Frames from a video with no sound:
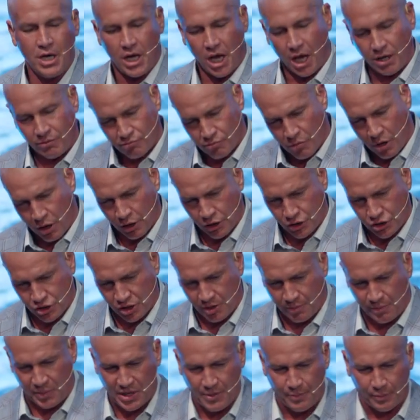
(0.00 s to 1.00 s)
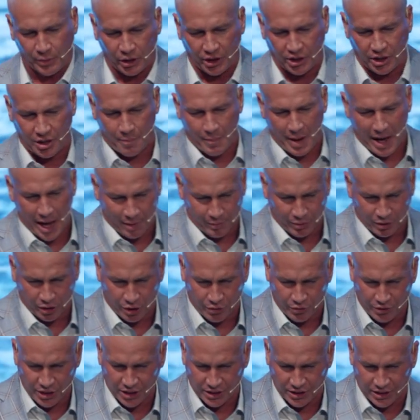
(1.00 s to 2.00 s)
and marched the people into
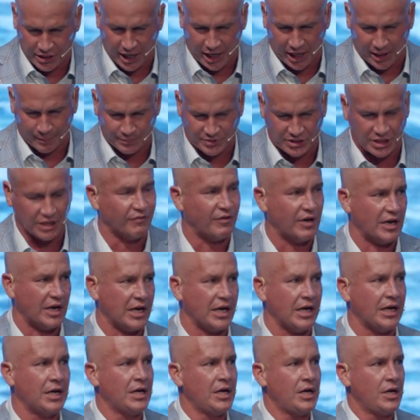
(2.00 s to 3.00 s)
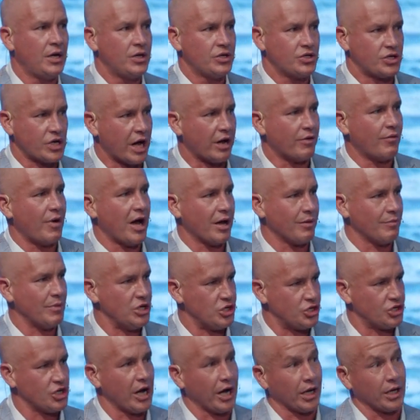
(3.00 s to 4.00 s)
Babylonian captivity. Shadrach,
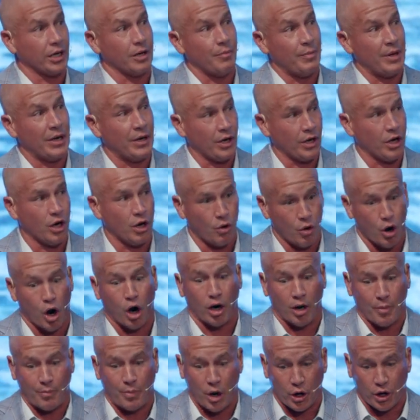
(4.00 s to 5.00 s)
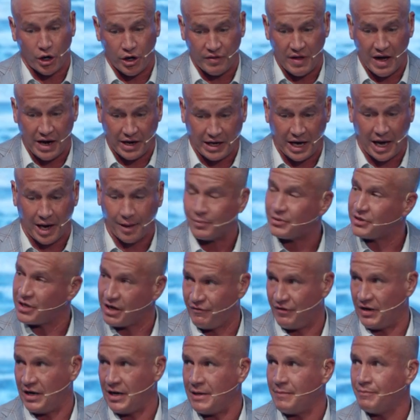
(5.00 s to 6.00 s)
Meshach, and Abednego are a part of that
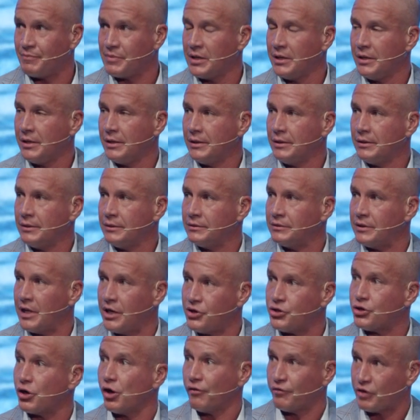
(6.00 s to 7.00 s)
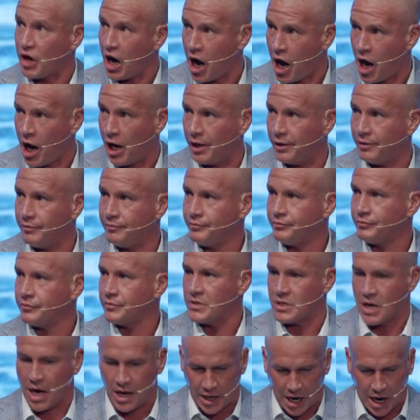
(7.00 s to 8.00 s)
captivity. They serve God,
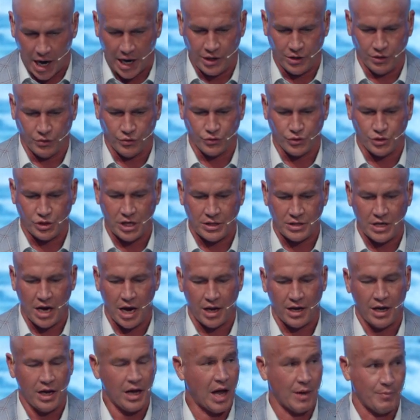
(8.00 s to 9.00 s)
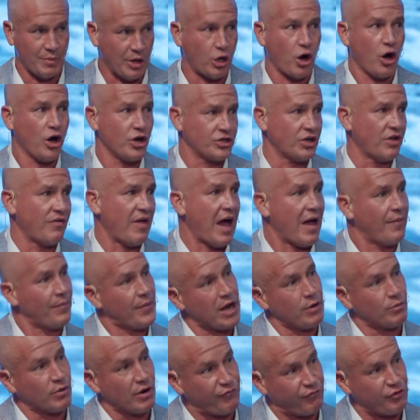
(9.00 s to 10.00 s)
not idols. And yet, and because of that,
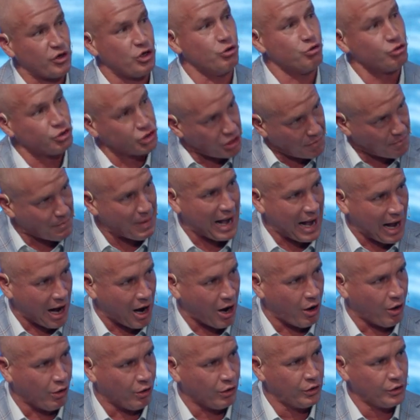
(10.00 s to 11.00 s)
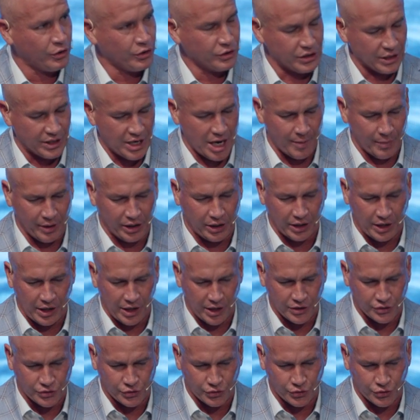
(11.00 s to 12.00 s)
they refuse to bow to
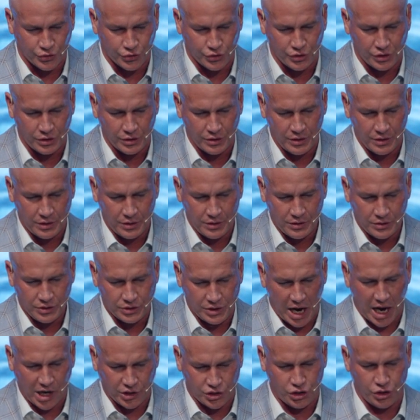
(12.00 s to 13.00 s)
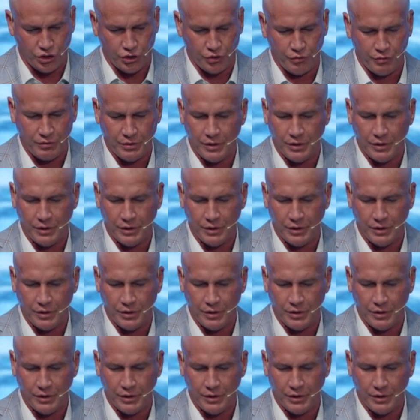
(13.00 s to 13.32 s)
Nebuchadnezzar's statue.